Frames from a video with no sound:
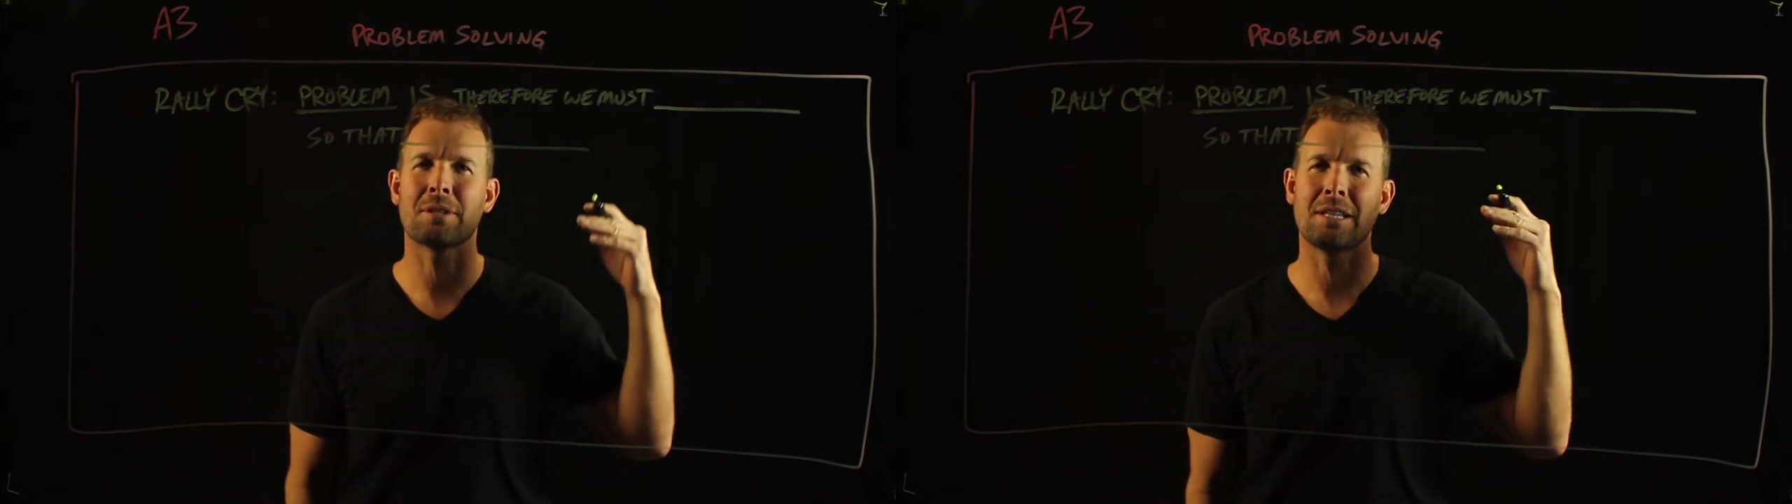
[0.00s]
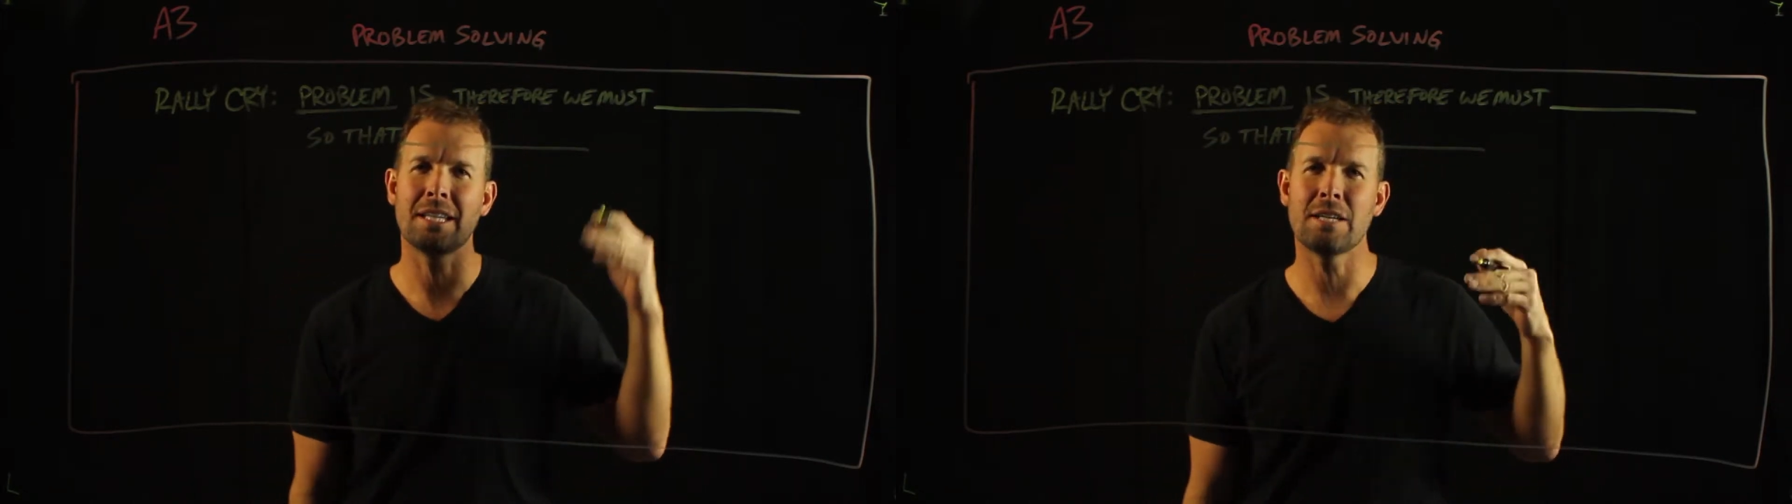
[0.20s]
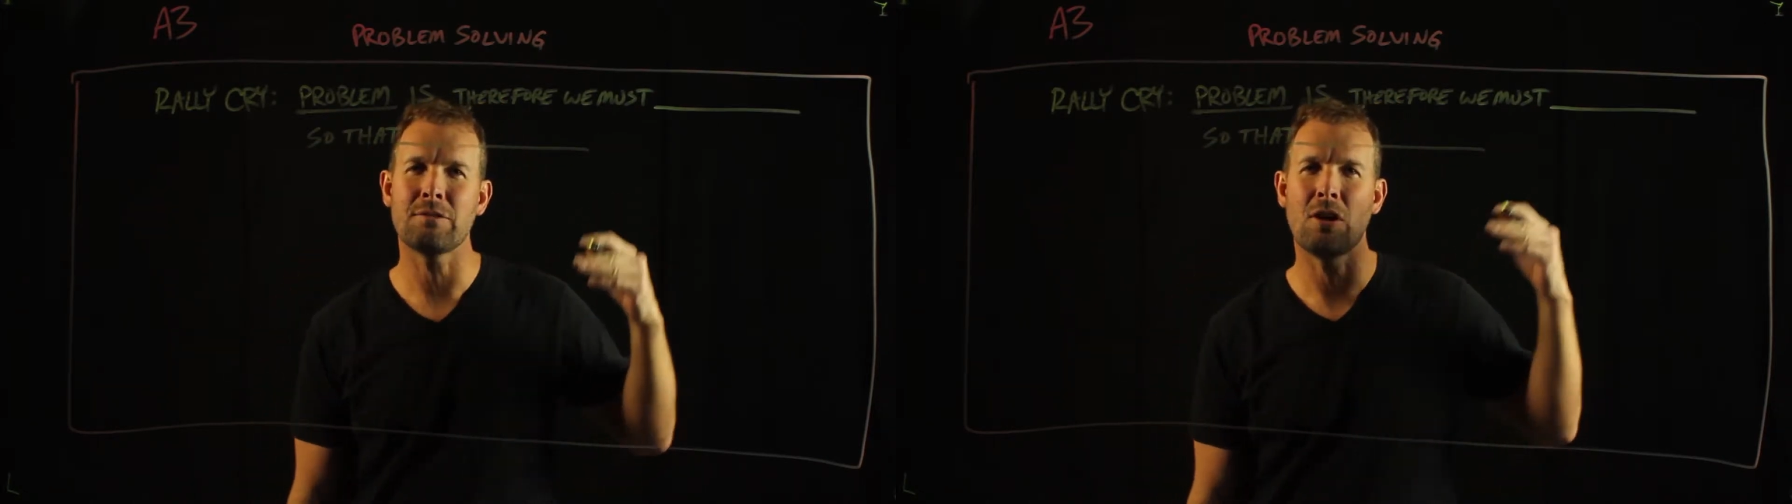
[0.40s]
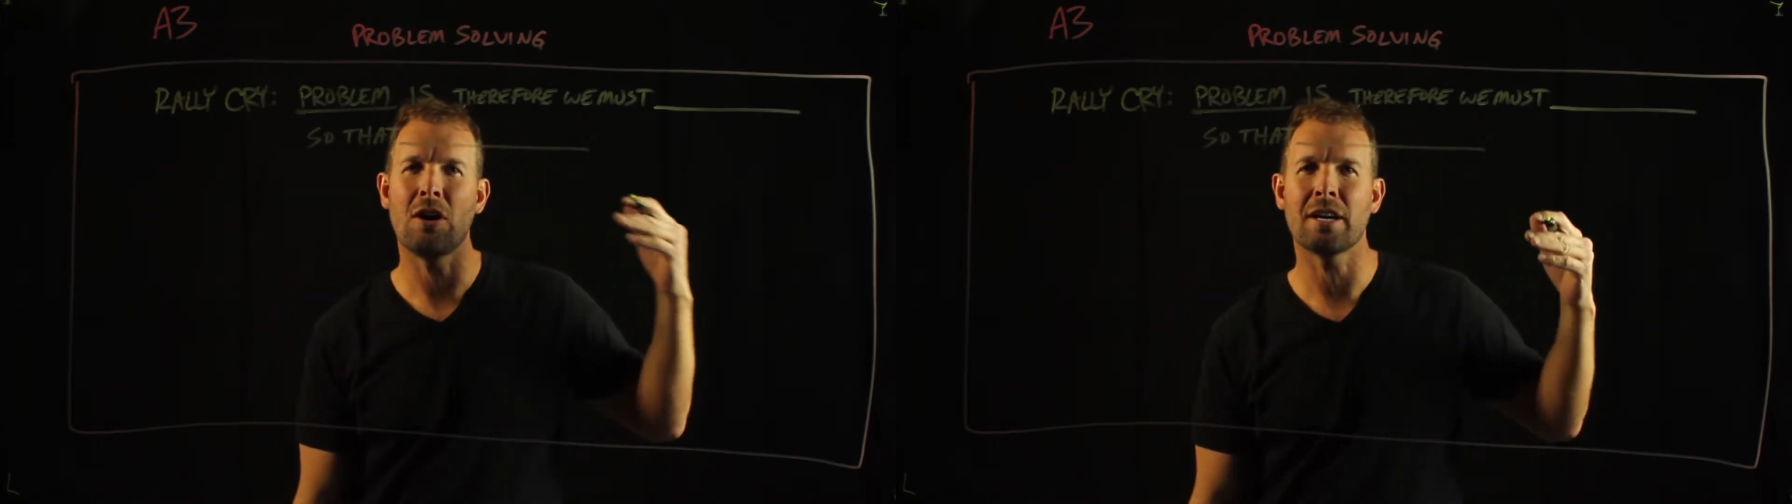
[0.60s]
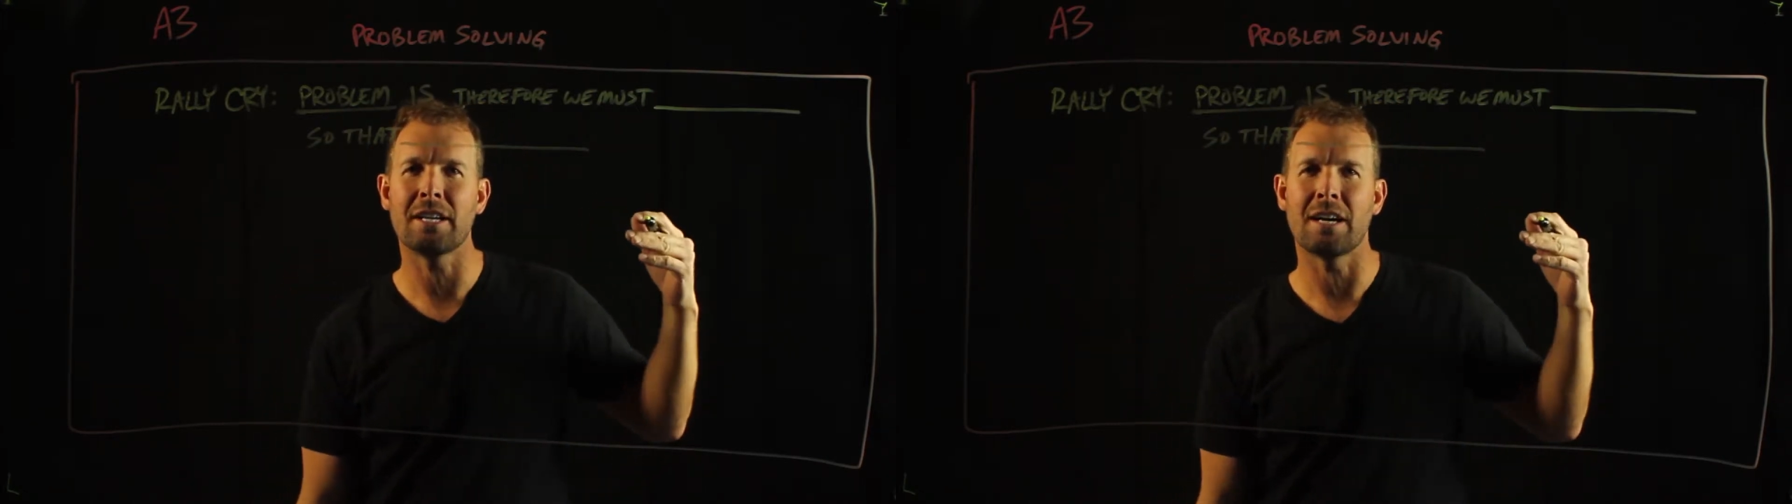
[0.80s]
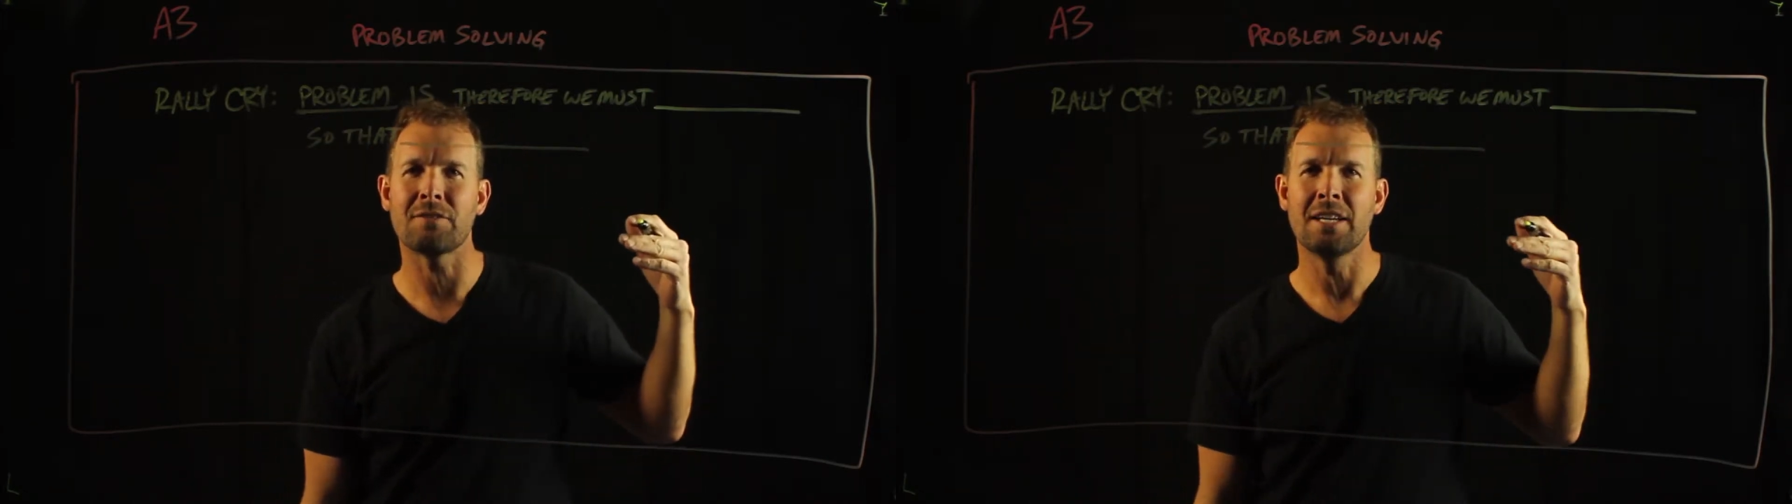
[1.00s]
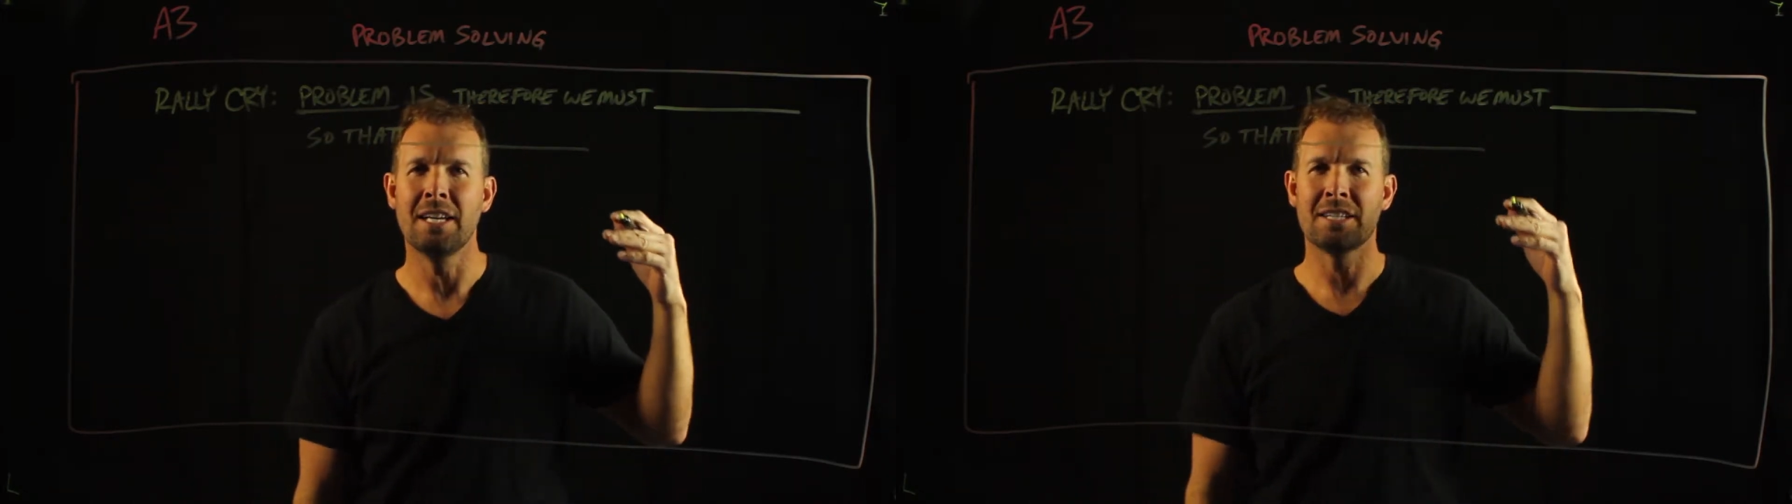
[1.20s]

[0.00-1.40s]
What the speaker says: to live long enough